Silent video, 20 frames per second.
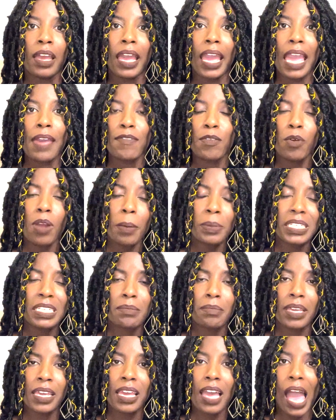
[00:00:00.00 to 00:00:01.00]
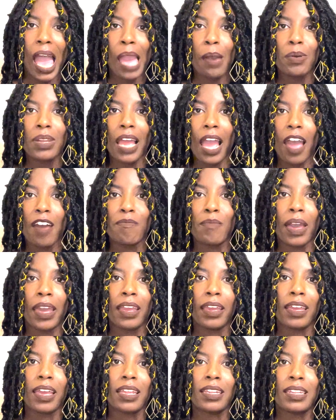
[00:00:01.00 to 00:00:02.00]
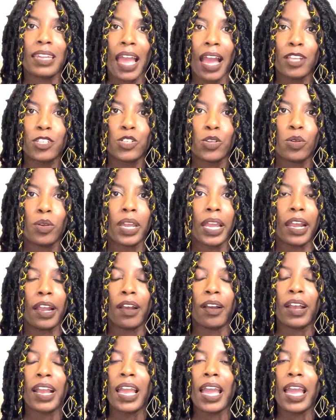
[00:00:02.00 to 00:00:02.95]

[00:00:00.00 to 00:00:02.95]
If it were up to me, I would have my natural hair